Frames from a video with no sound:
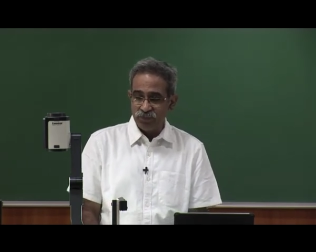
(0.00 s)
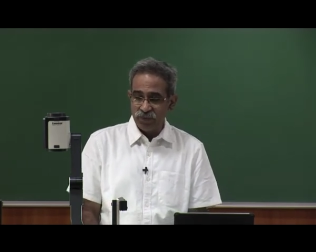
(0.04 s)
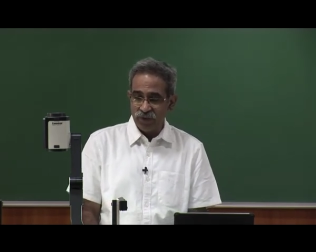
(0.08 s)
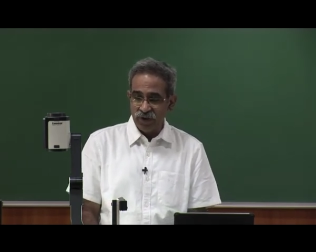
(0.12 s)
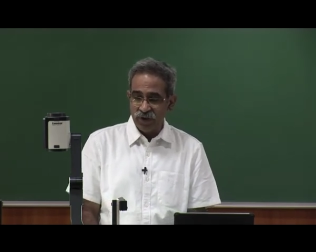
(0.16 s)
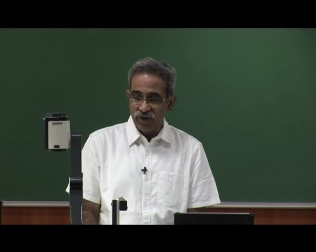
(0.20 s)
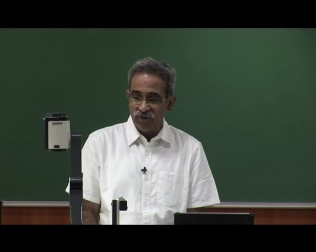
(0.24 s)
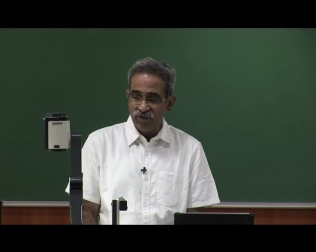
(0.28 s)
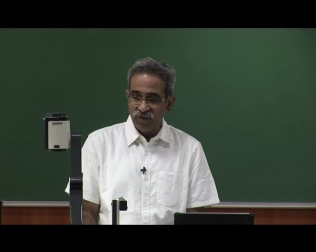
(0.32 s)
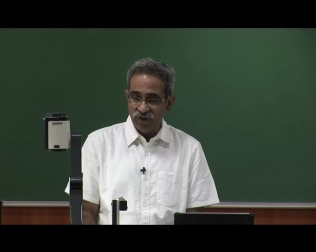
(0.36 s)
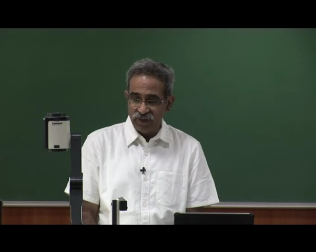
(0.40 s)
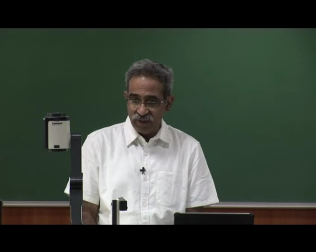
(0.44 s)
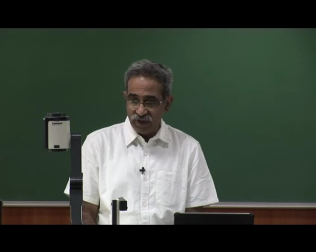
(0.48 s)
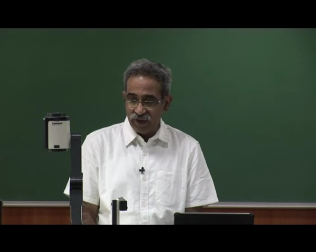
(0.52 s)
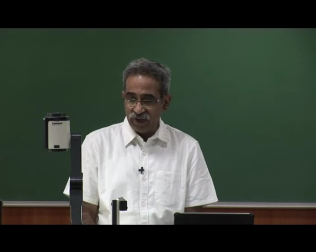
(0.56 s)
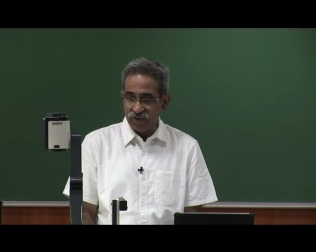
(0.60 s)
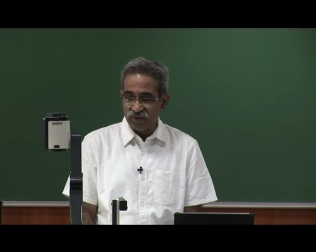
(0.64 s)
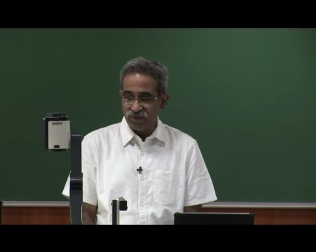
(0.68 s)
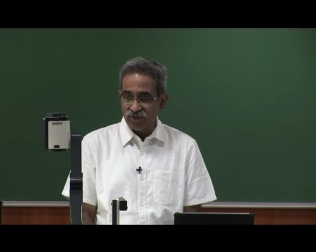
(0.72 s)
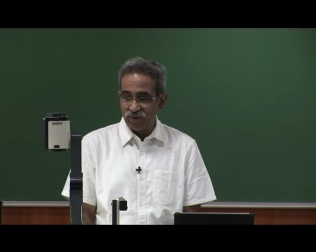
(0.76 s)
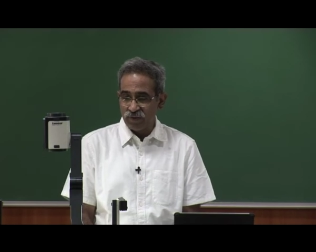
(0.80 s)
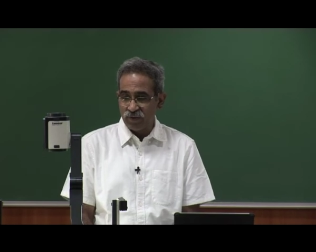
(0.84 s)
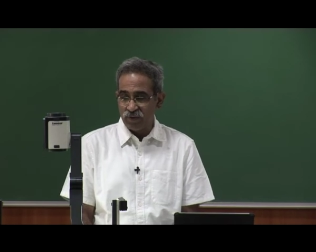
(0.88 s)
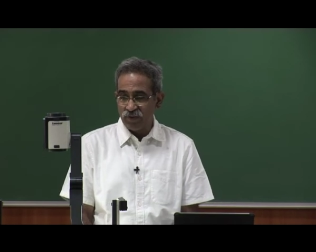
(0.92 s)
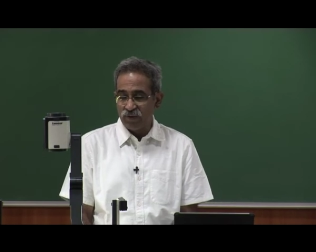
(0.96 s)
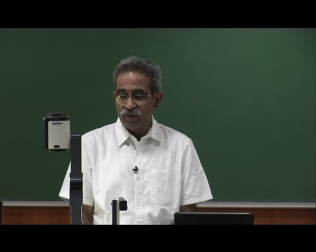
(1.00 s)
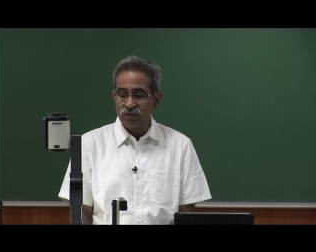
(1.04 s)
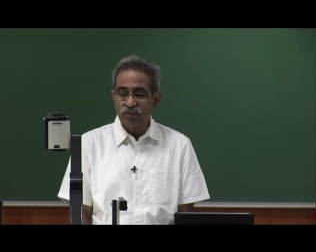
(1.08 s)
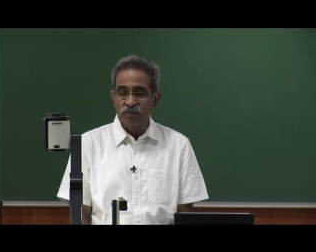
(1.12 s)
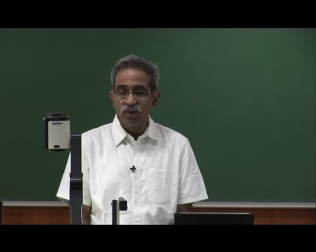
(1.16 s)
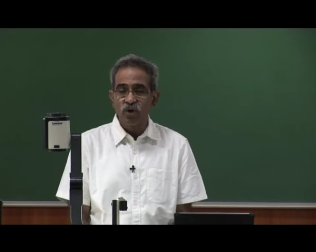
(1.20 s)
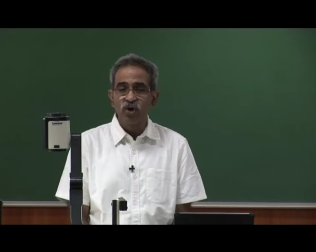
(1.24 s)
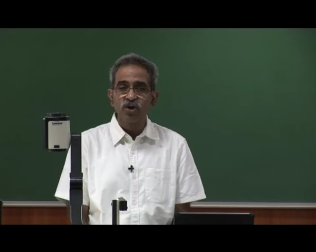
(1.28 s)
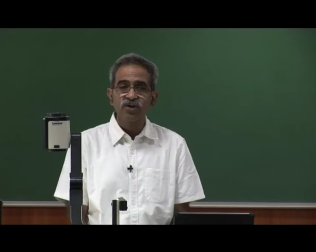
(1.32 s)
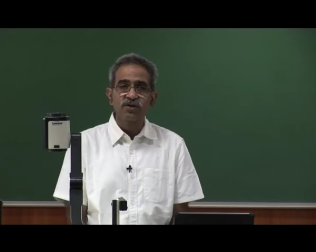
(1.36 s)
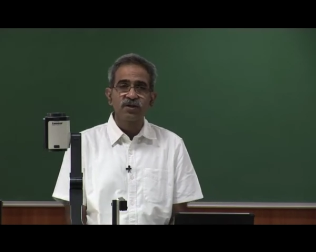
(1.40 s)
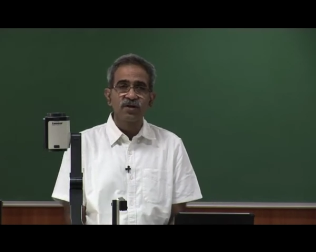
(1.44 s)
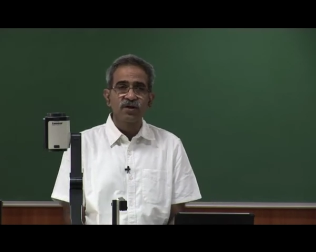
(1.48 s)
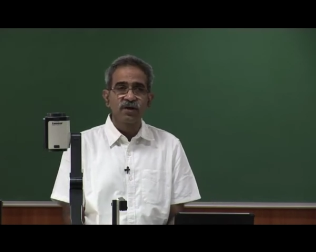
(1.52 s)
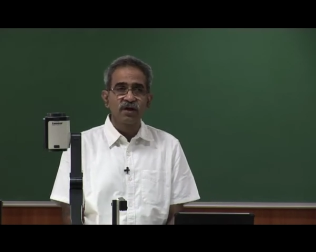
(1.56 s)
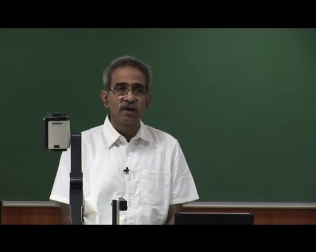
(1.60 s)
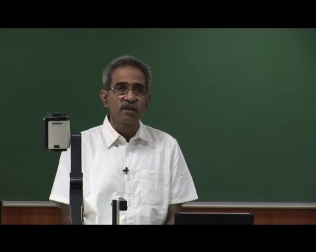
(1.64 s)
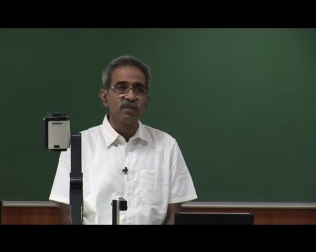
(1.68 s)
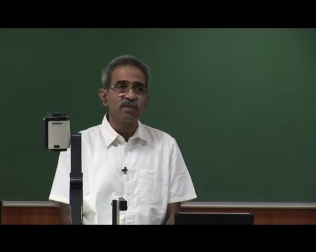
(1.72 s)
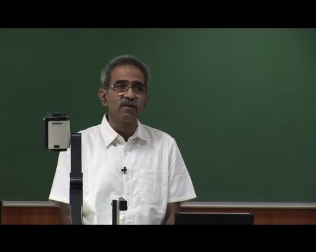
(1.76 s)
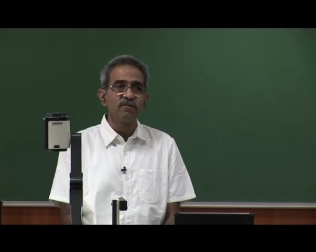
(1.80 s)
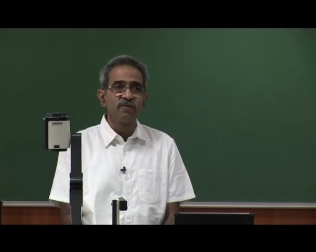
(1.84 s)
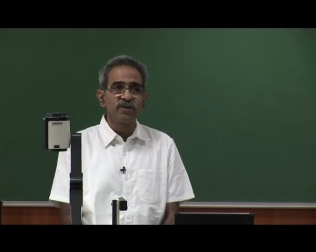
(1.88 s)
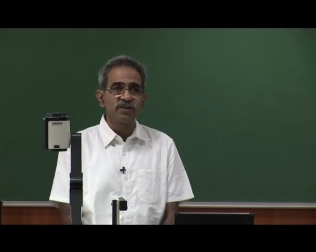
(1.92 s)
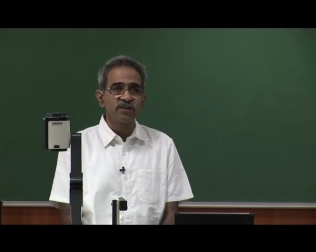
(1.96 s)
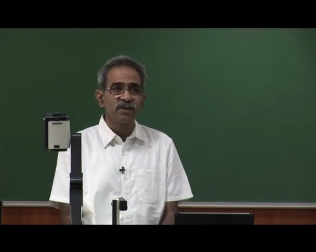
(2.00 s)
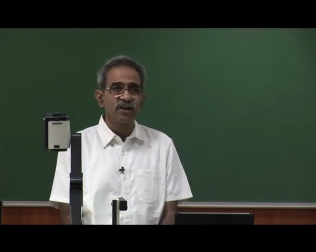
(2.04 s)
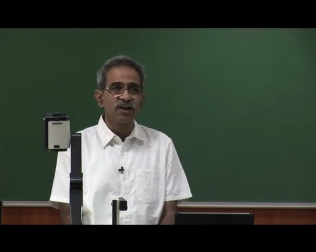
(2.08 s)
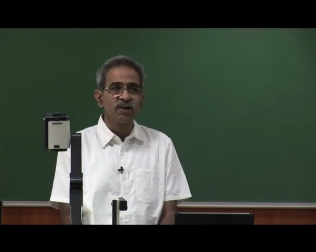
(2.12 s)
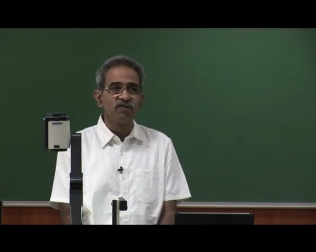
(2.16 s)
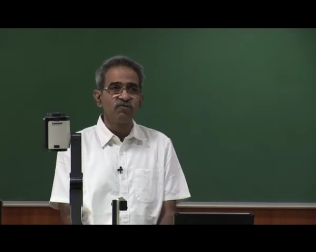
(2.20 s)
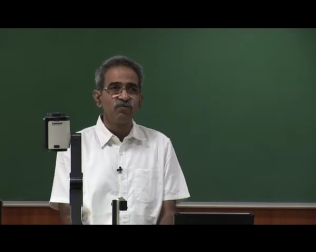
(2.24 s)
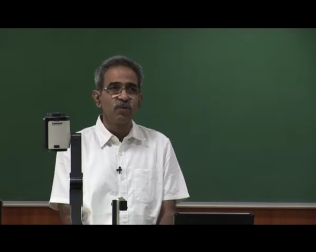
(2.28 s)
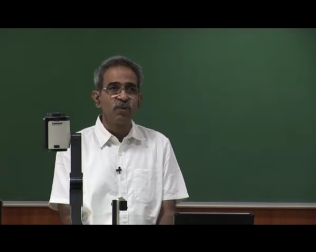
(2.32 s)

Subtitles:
in physics, both conservation of